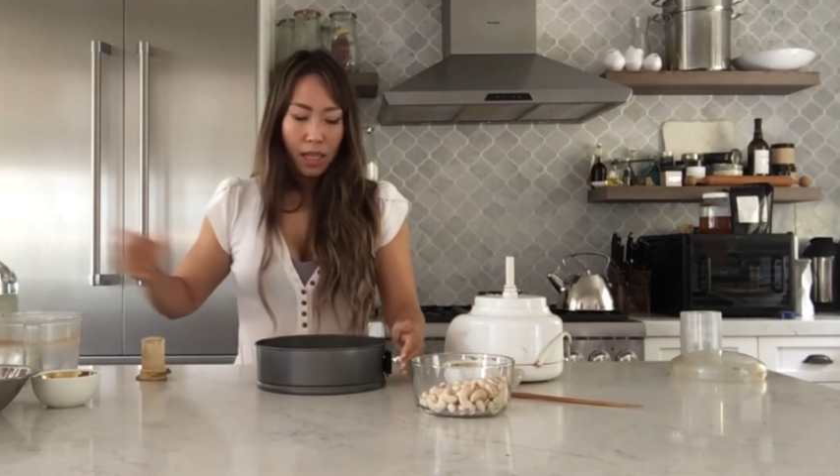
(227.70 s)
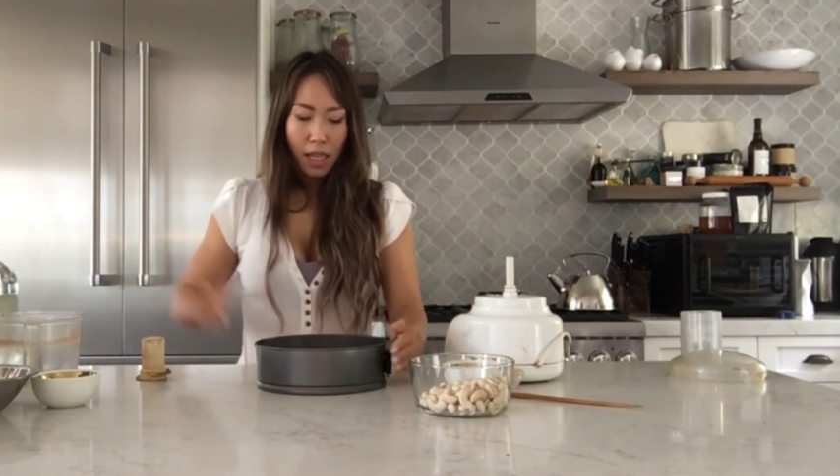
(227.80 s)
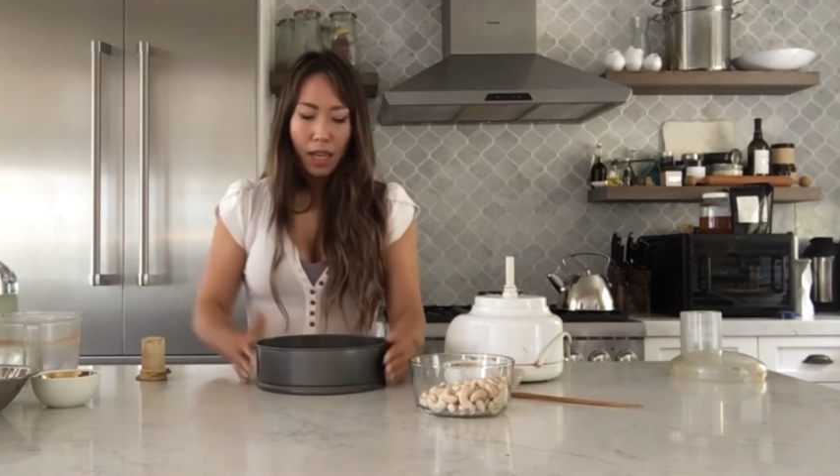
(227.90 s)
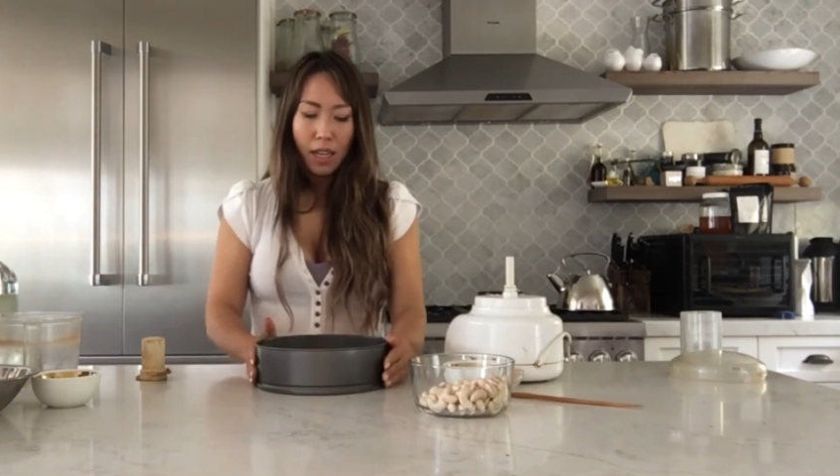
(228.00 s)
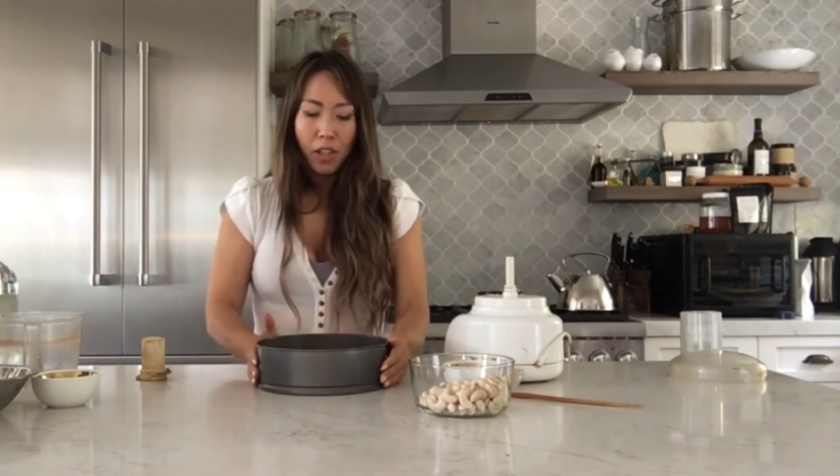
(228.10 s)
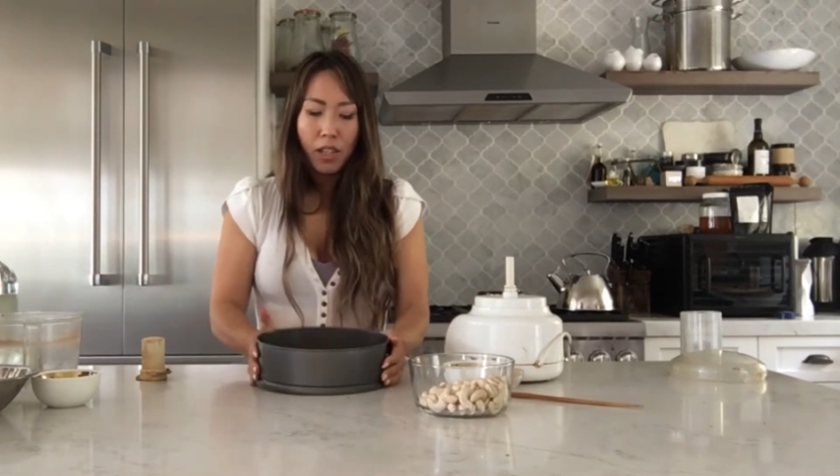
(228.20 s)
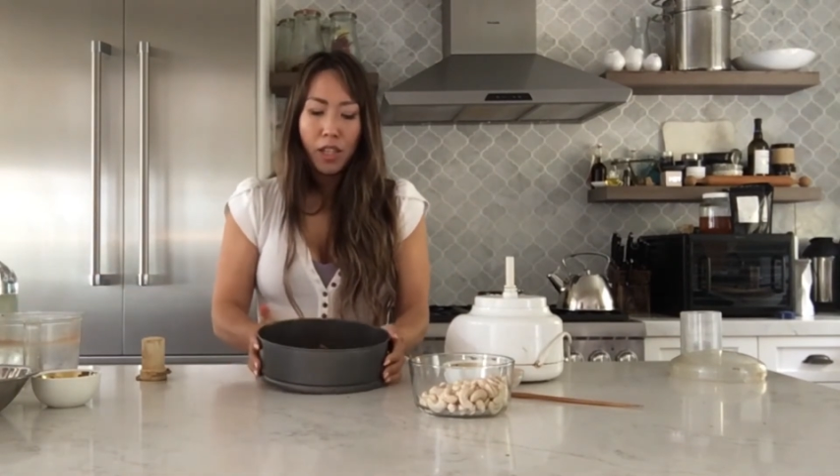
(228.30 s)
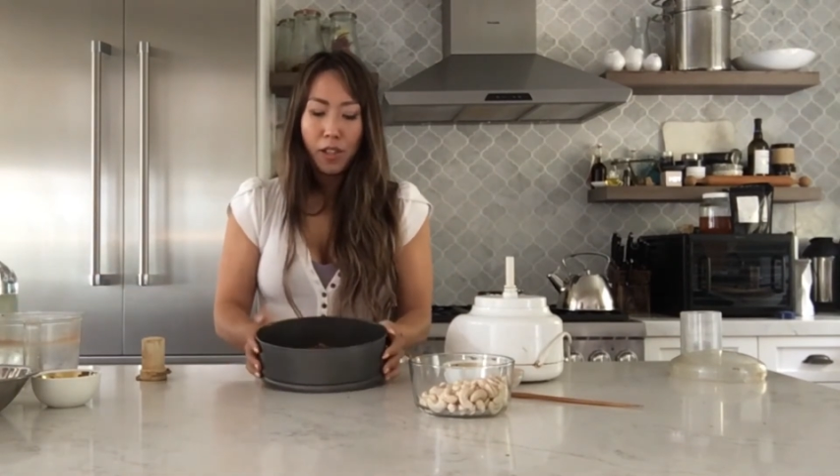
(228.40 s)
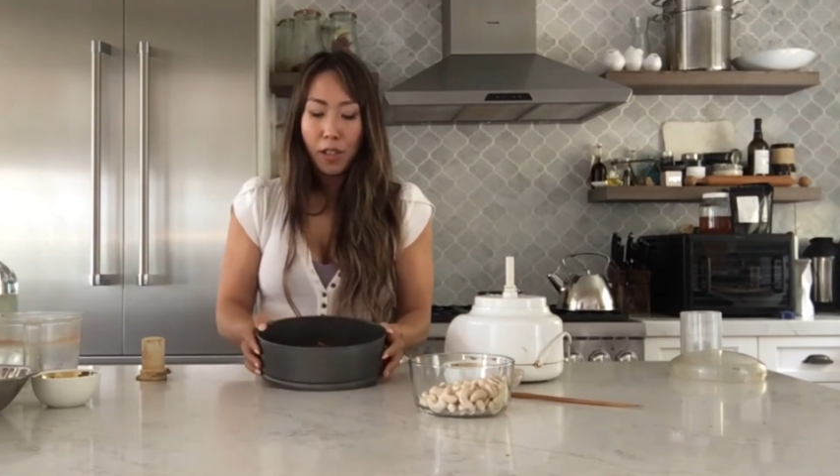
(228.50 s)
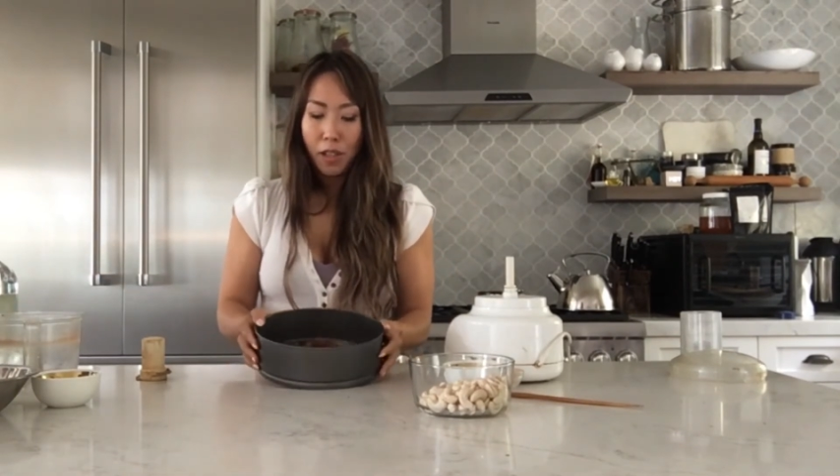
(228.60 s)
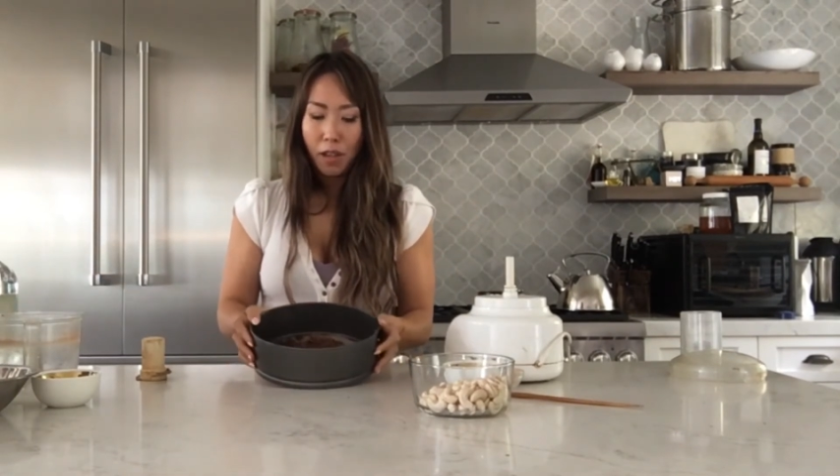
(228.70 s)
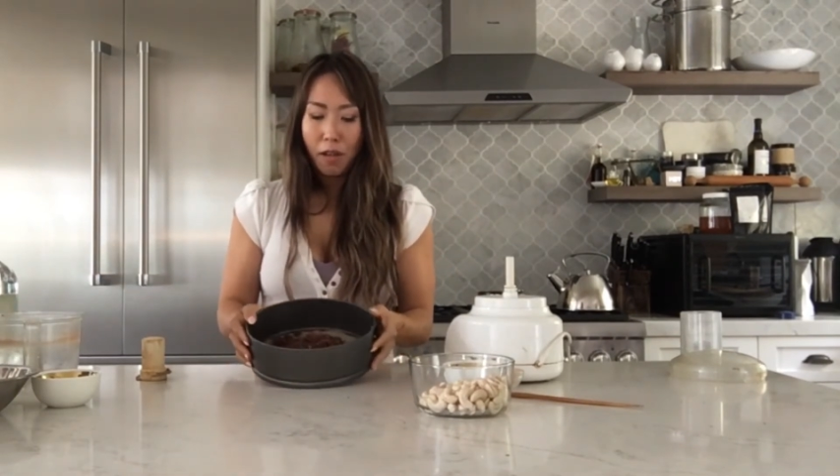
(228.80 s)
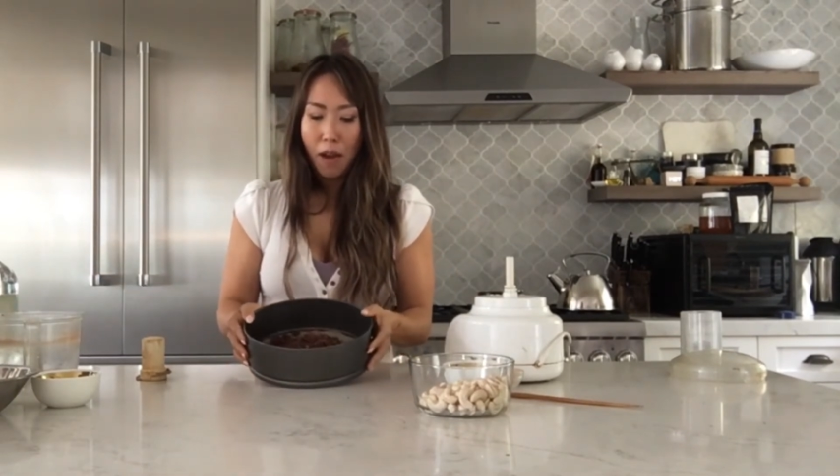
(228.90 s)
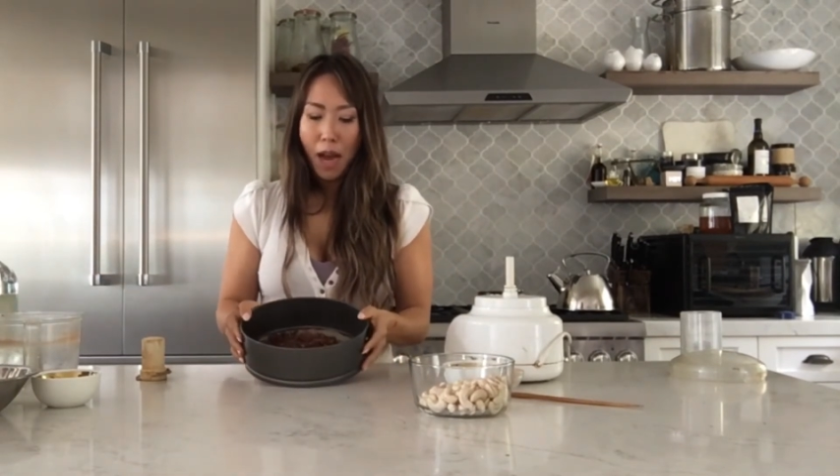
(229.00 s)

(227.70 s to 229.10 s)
And you're going to